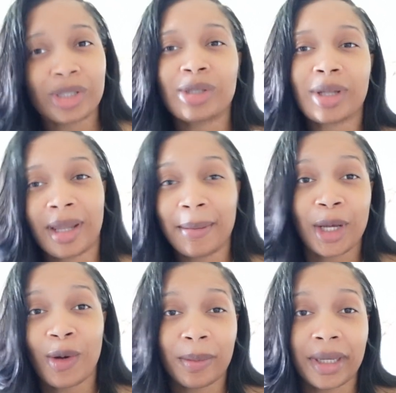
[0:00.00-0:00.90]
So let me
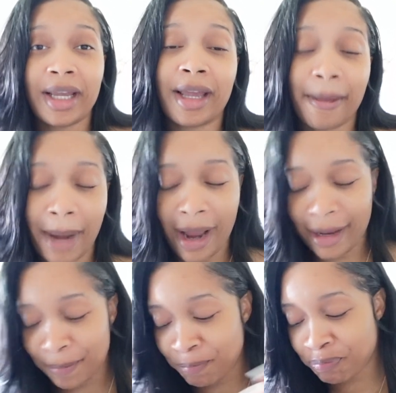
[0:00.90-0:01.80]
go up in here and buy.
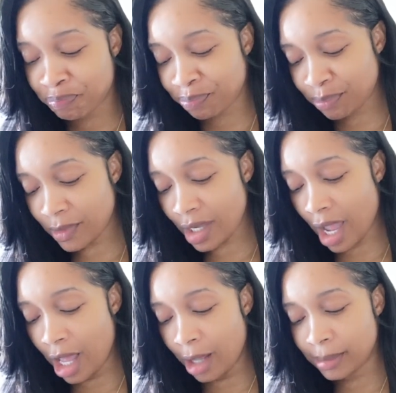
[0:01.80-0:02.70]

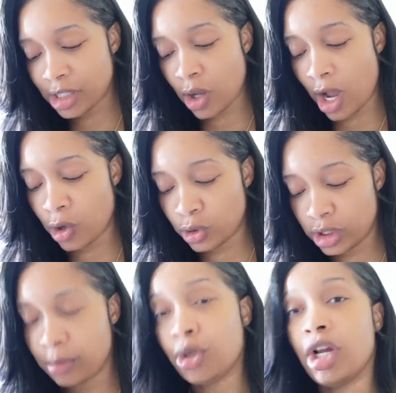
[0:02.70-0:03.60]
Um, so I only
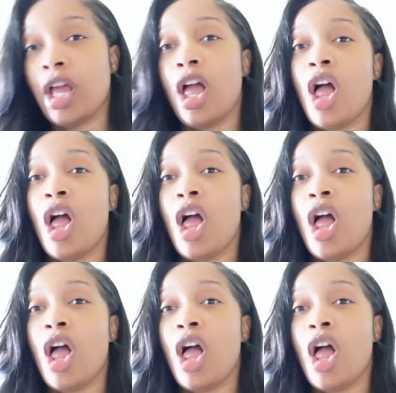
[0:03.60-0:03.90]
bought